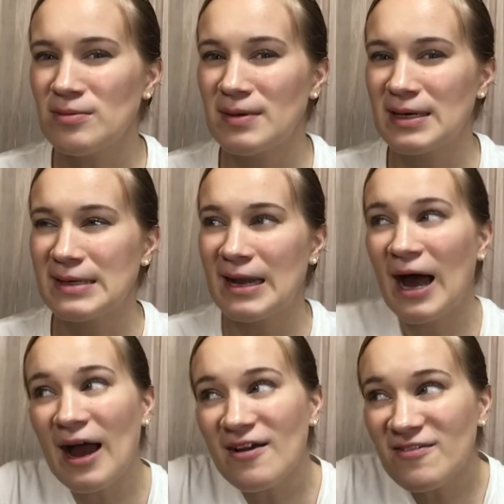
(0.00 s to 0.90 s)
but
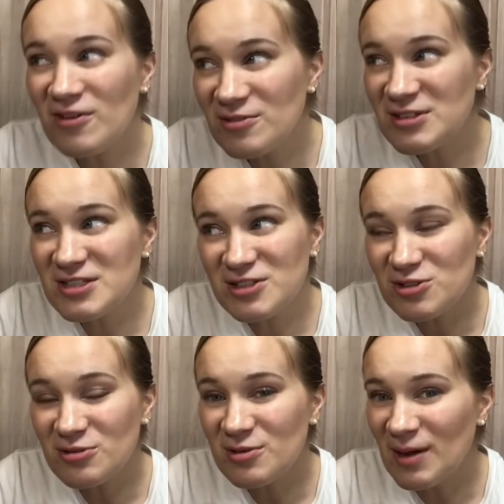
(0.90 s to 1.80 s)
I've always
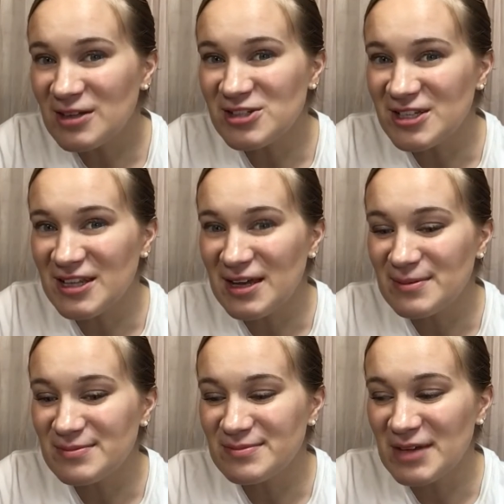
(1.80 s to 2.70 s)
enjoyed watching
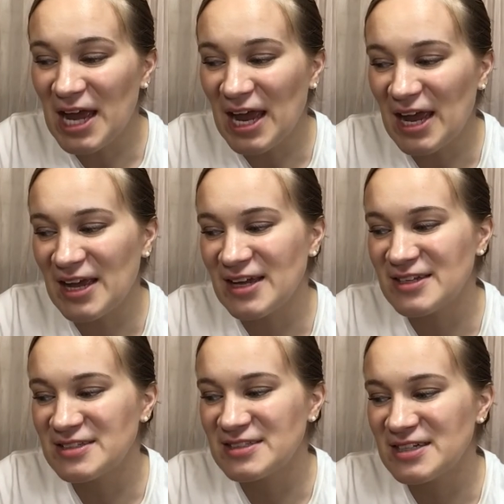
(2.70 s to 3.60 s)
them,
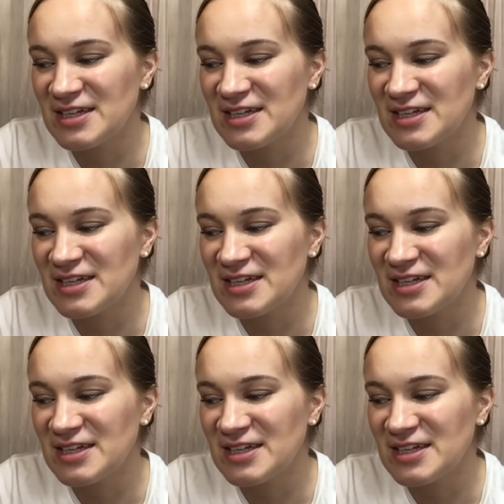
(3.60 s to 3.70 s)
and